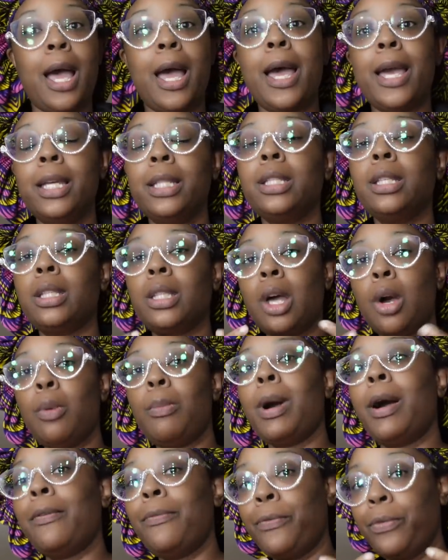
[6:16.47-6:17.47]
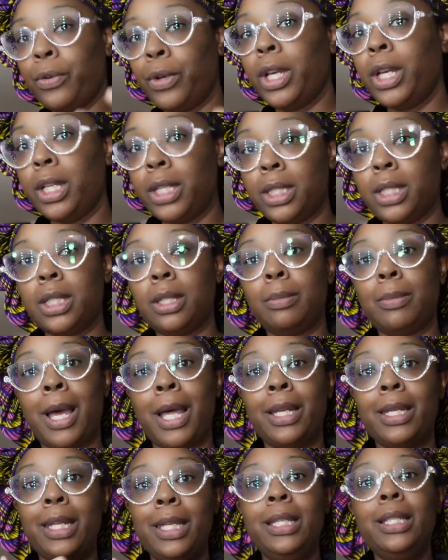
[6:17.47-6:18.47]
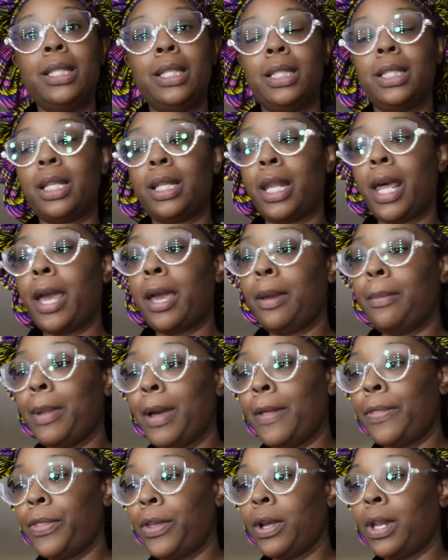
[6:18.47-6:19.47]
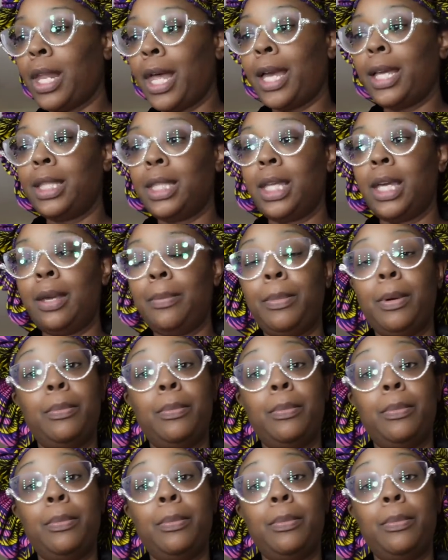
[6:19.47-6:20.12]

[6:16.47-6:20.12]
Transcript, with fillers: hate to throw my friends and my nieces' name out there like that,